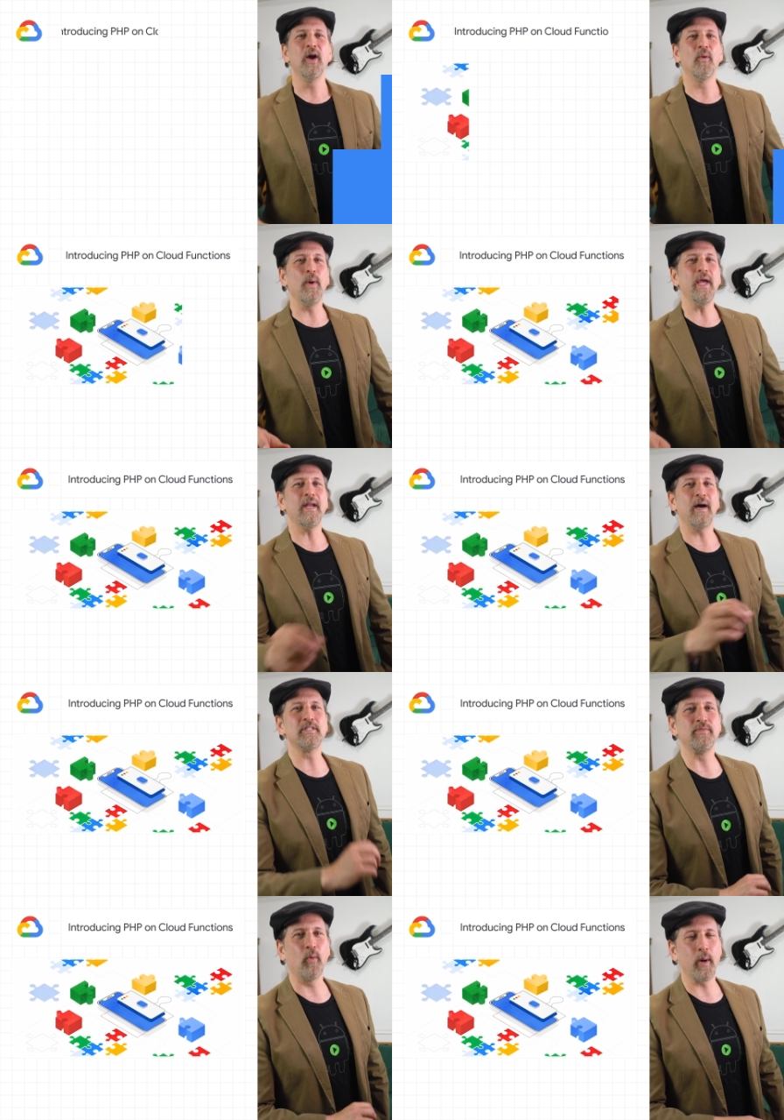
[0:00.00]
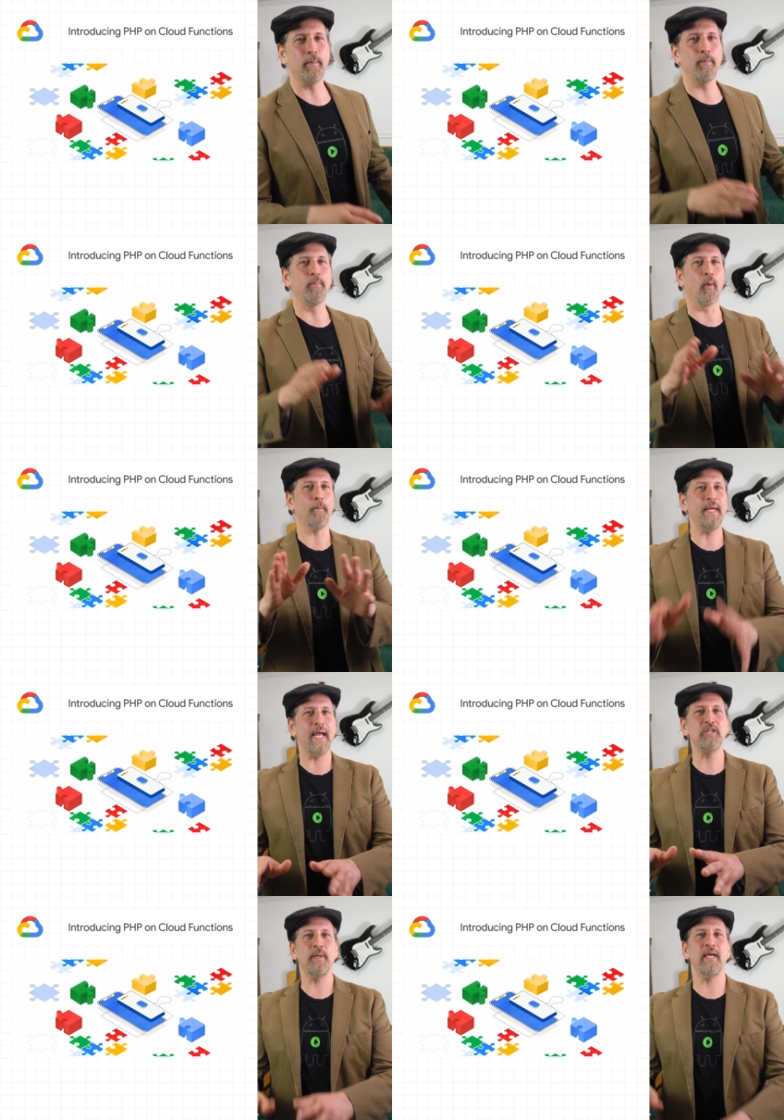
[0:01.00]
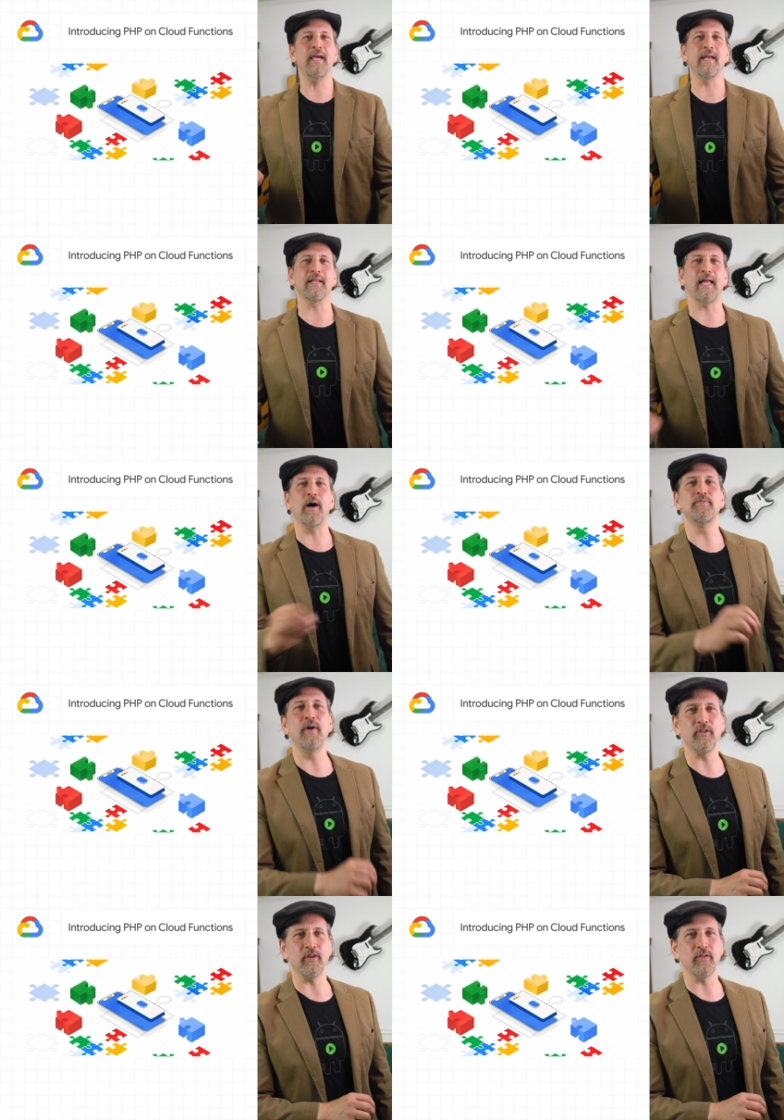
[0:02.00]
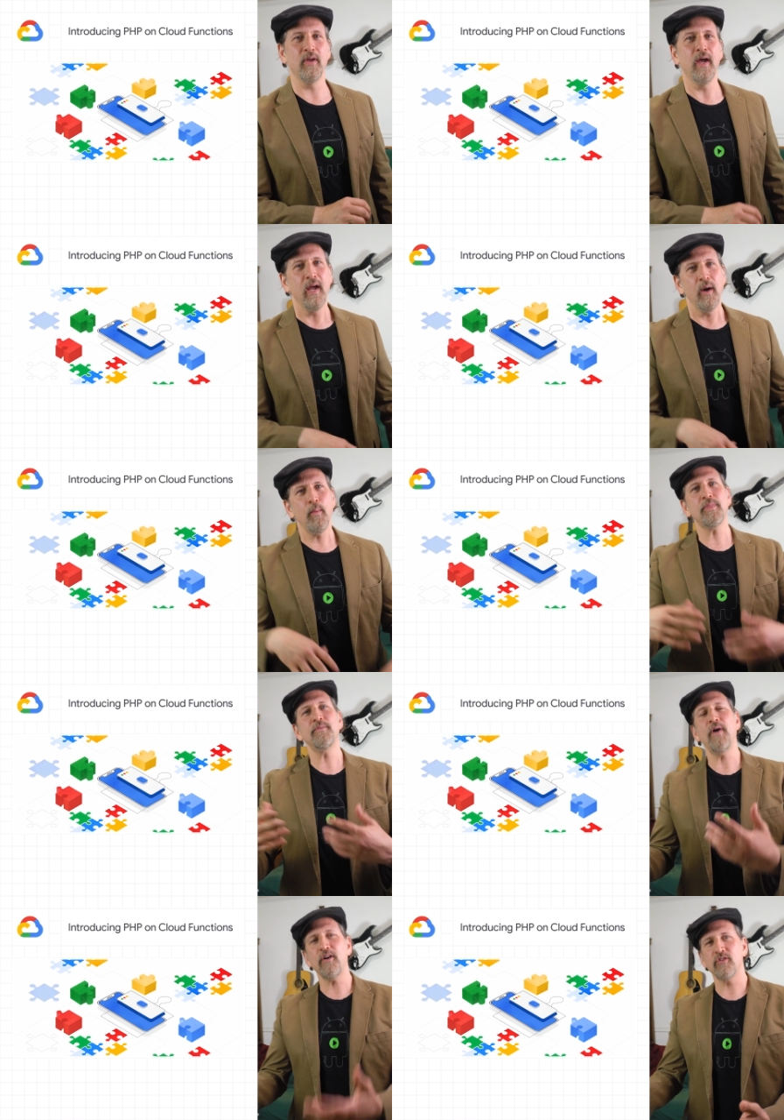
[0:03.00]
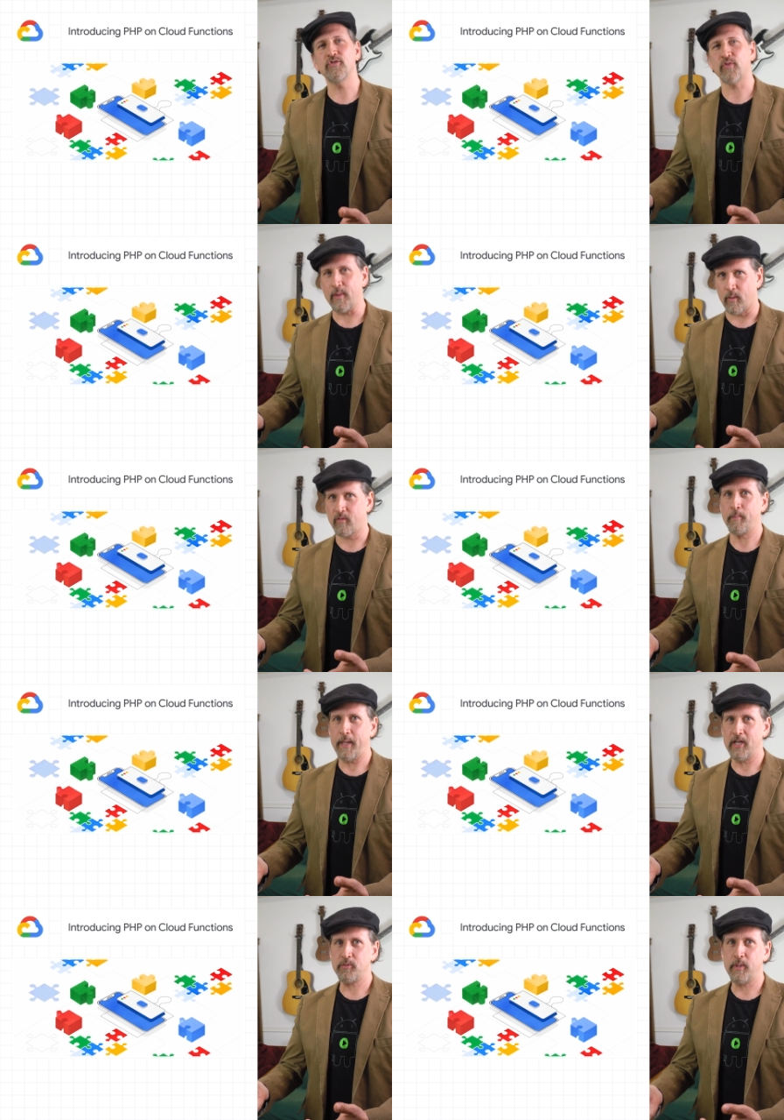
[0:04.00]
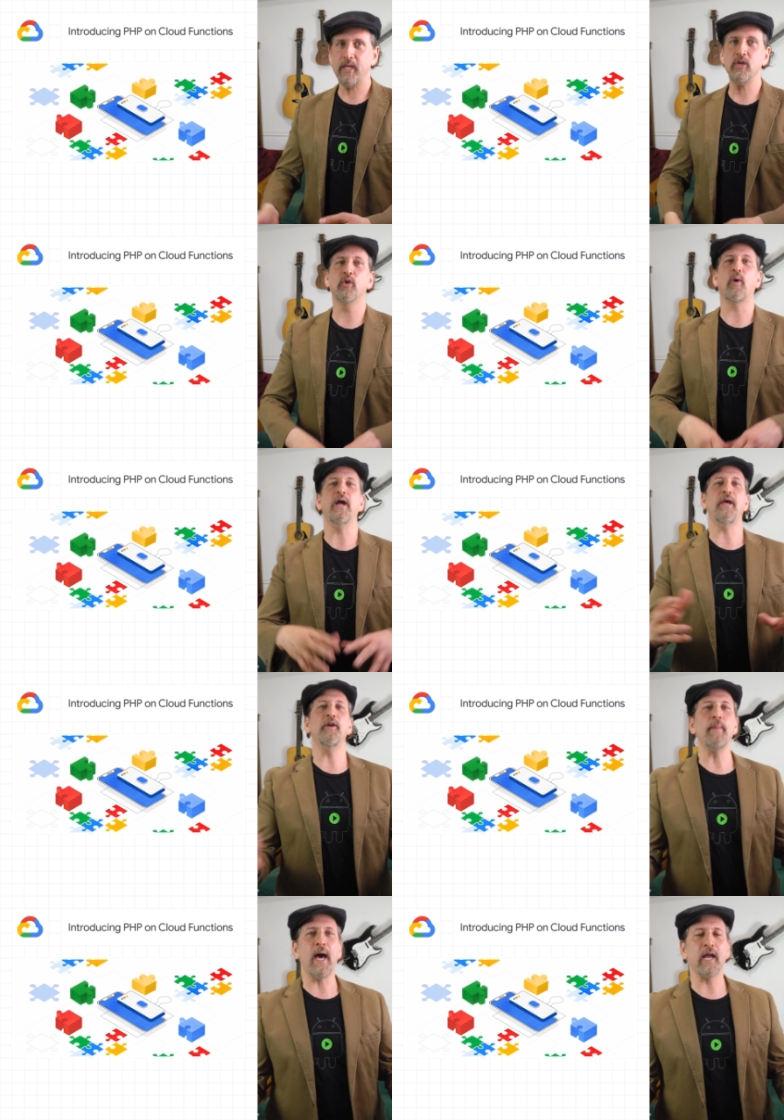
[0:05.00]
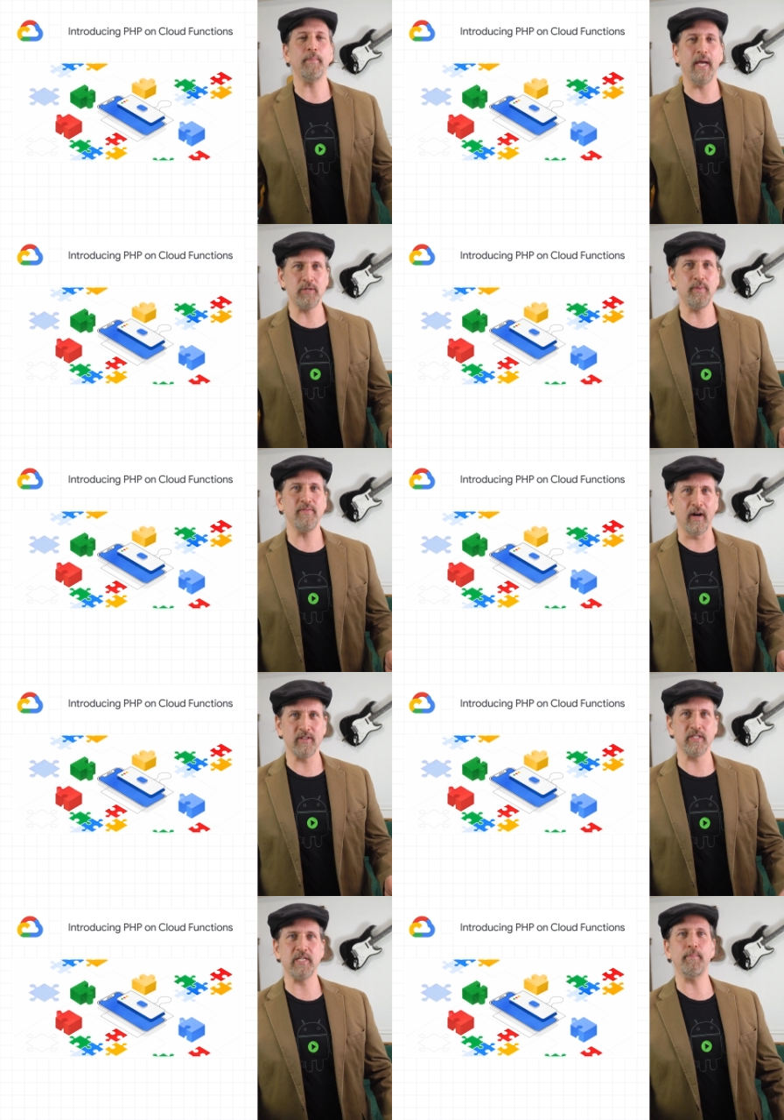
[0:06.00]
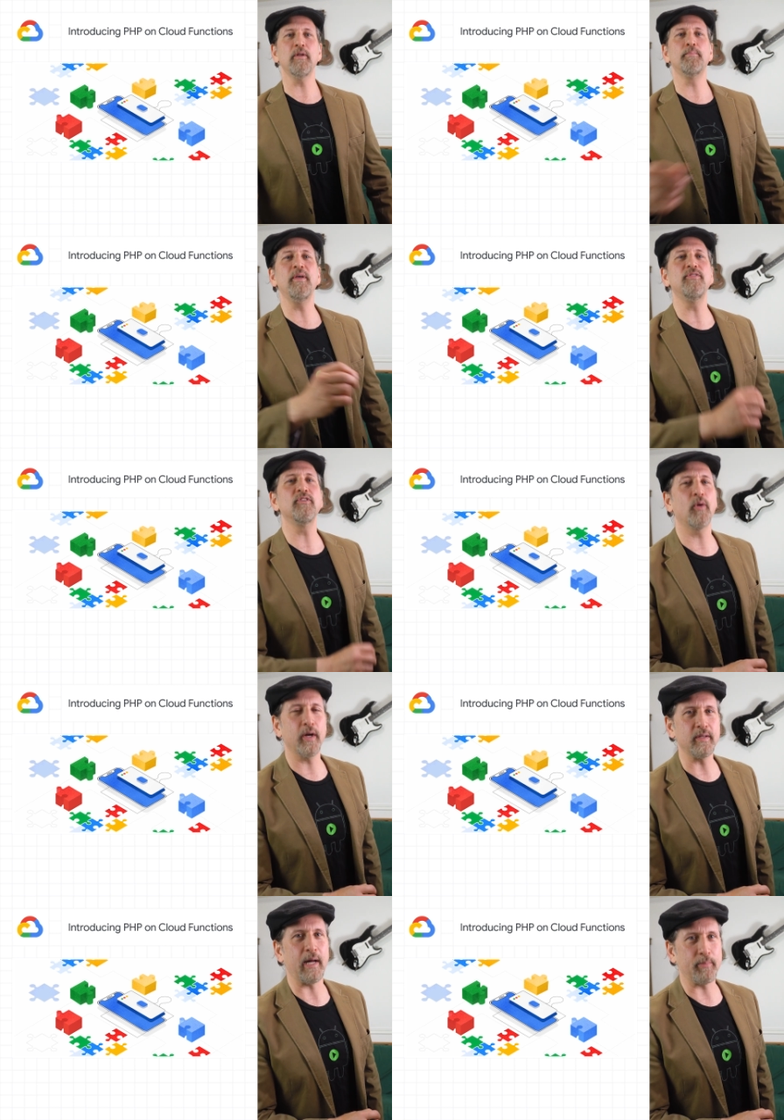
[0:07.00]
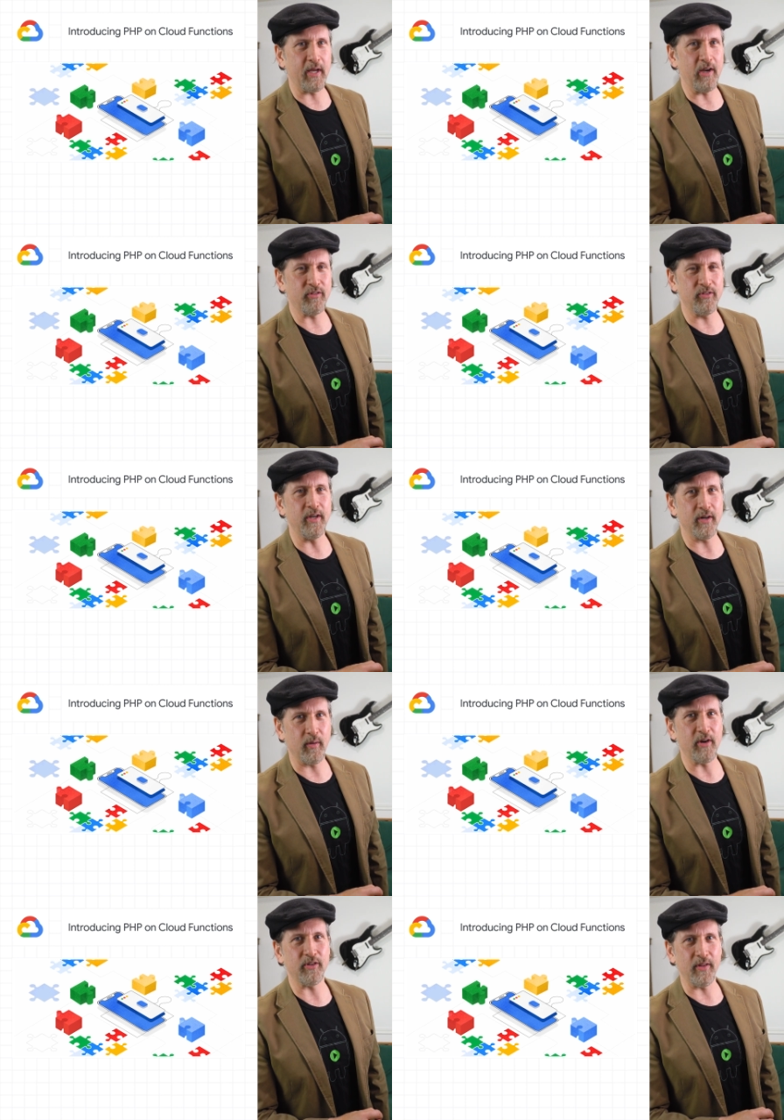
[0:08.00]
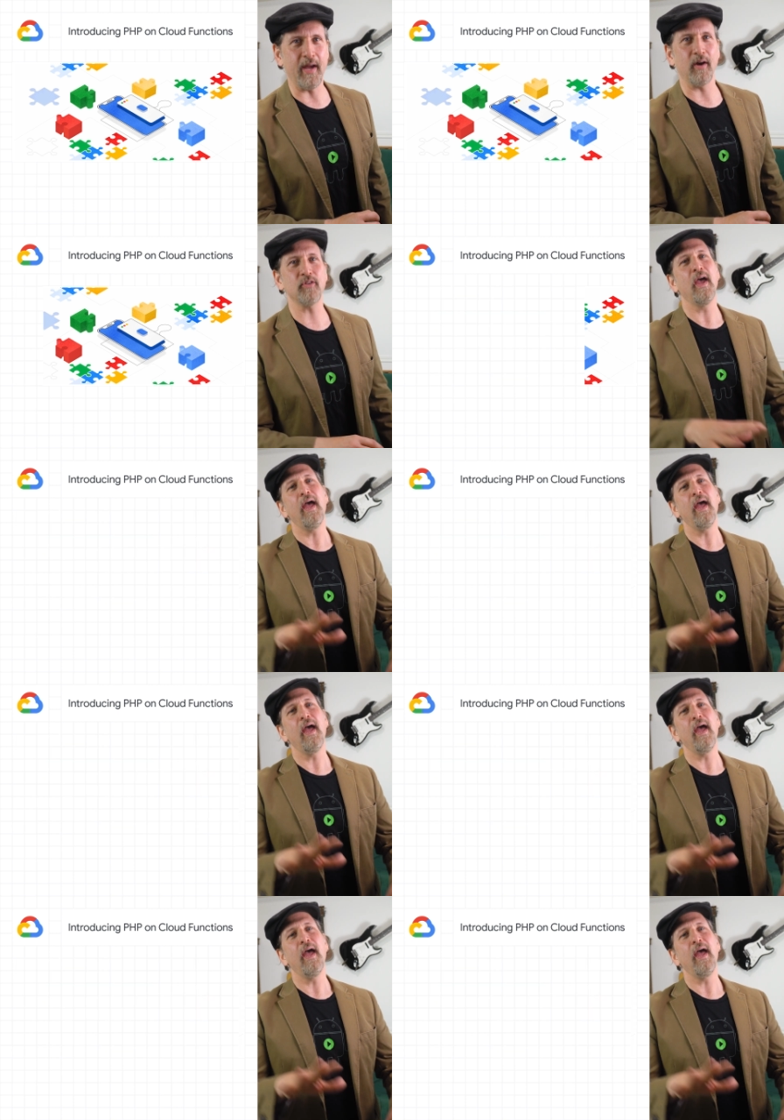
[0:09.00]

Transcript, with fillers: We announced support for P H P in Cloud Functions. With the functions framework for P H P, you can write idiomatic P H P functions to build business-critical applications and integration layers.